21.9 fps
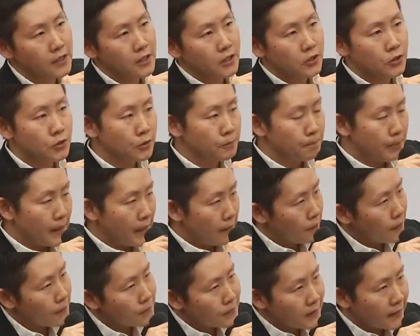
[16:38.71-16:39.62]
through
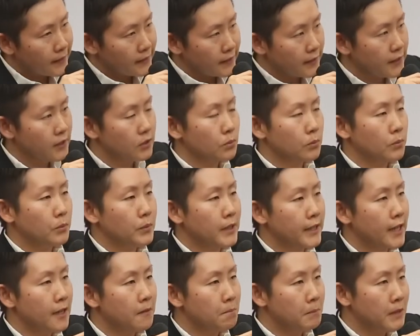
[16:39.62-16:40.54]
platforms like this, we
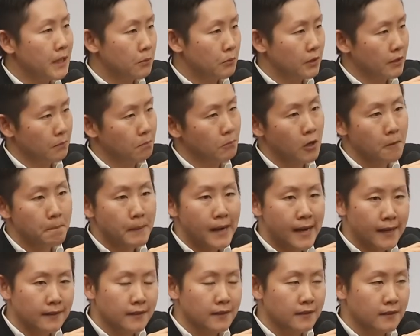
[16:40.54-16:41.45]
can meet with more
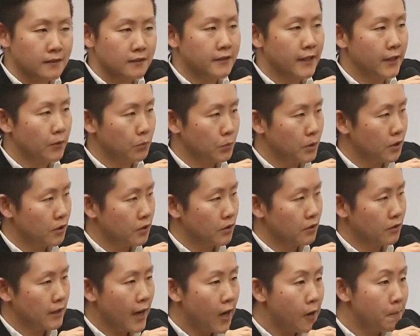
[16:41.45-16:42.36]
partners that
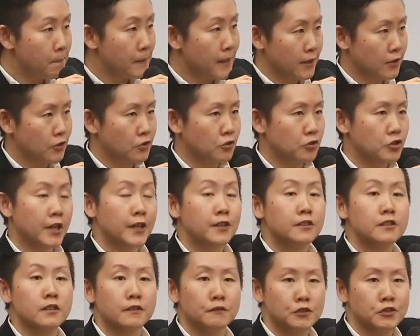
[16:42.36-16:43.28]
will help us to
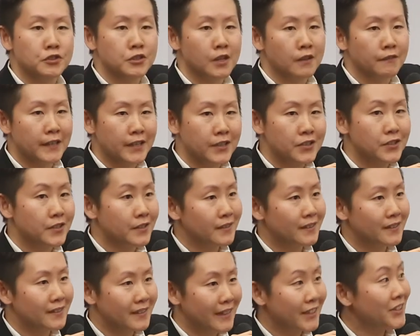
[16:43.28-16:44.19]
change the future of aging.
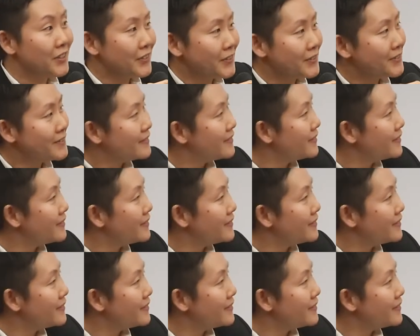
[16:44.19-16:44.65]
Thank you.